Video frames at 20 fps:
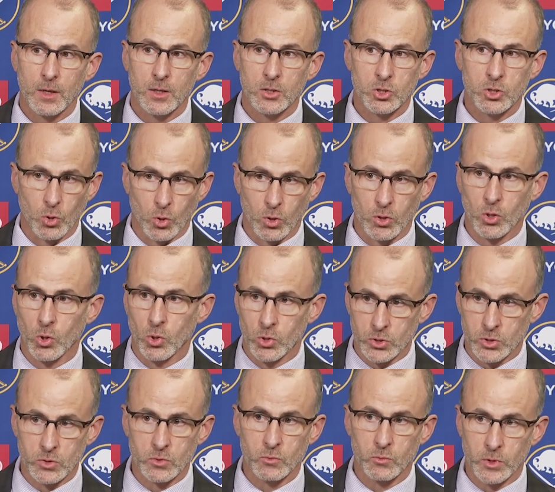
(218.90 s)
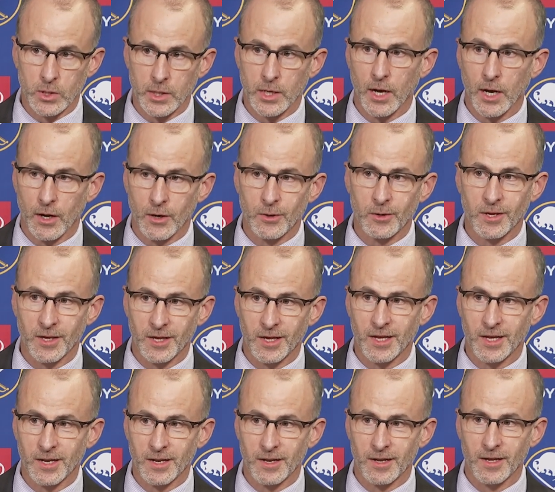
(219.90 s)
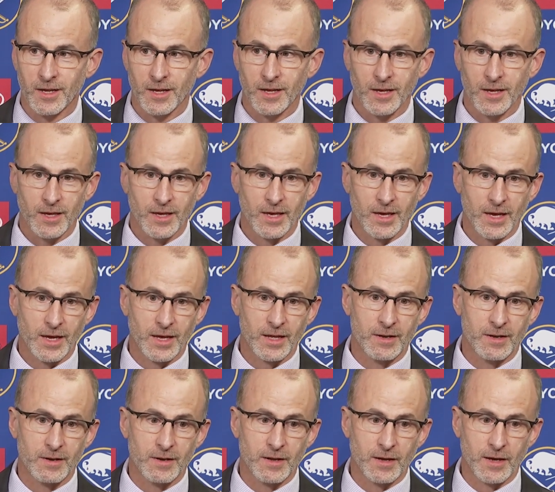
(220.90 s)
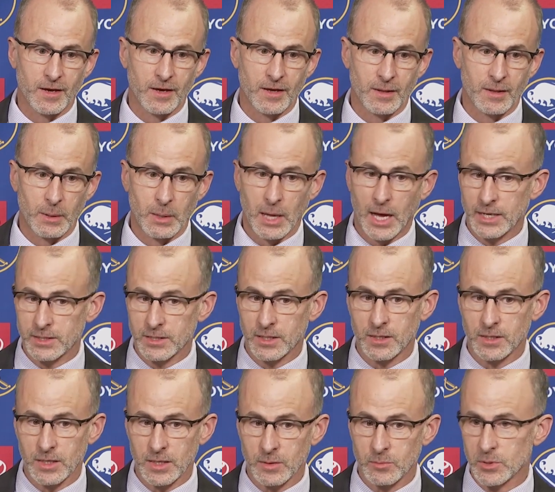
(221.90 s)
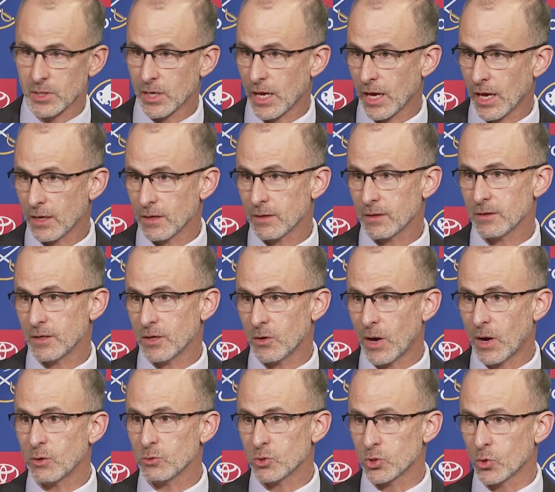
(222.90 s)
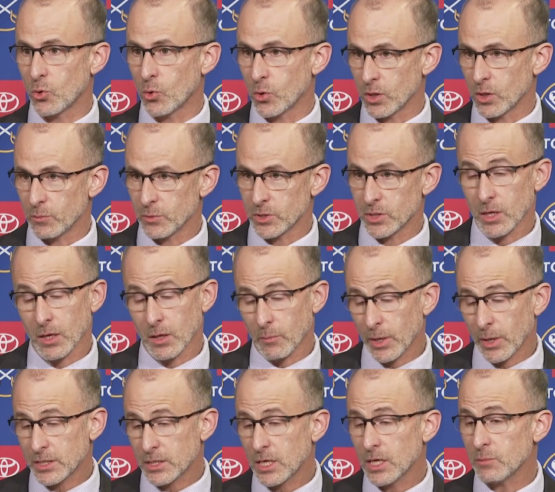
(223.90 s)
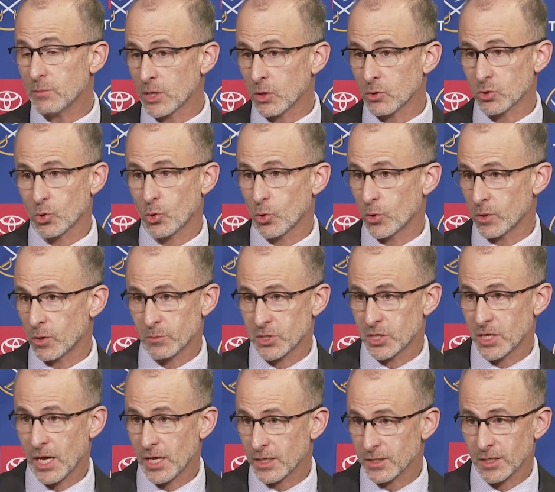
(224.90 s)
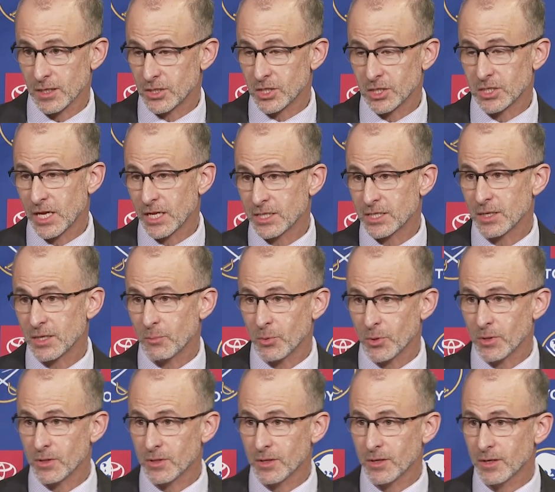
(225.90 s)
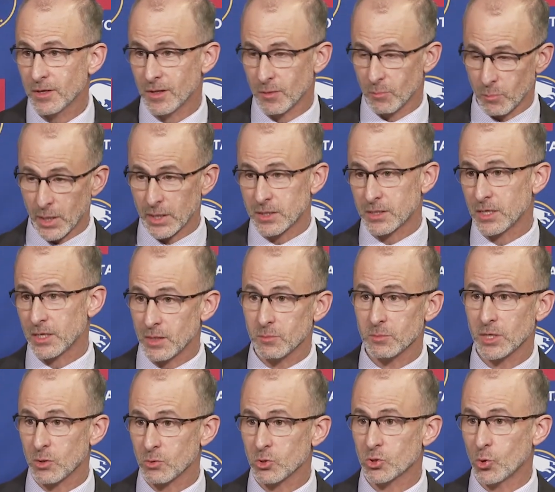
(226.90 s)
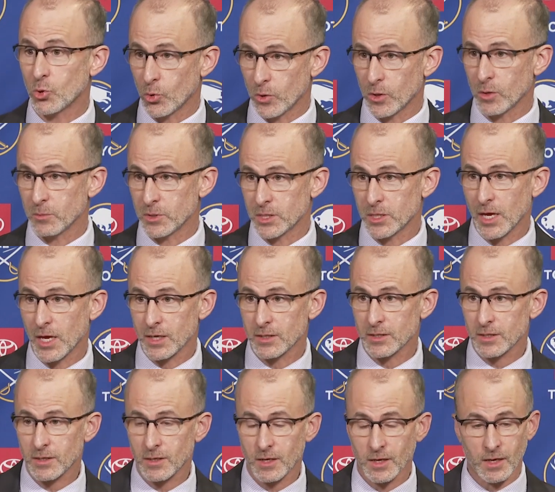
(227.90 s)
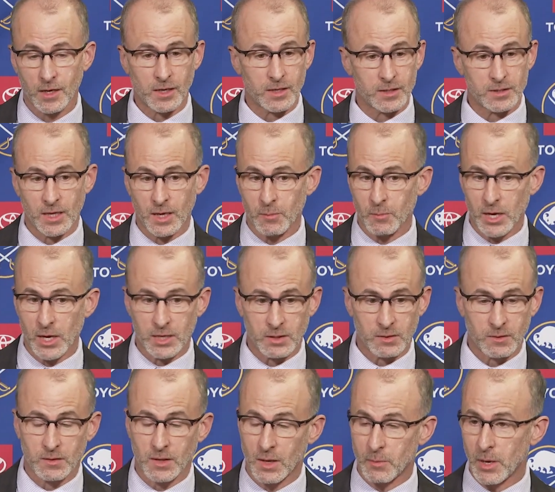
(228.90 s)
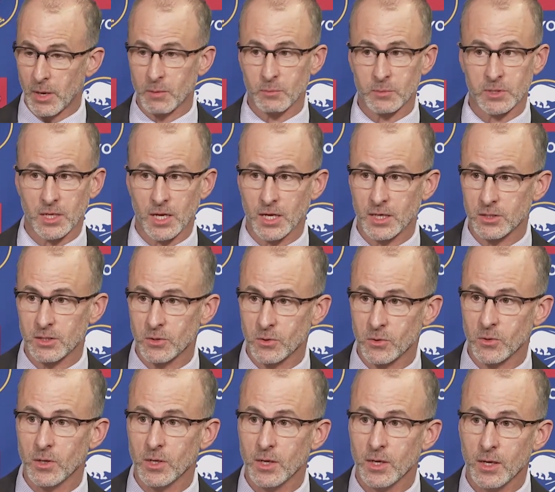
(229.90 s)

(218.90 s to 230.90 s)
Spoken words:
Scoring goals is really hard, and lots of teams can't, outscore their mistakes. The best teams outscore their mistakes. It's just that simple. The best teams outscore their mistakes because they make mistakes too.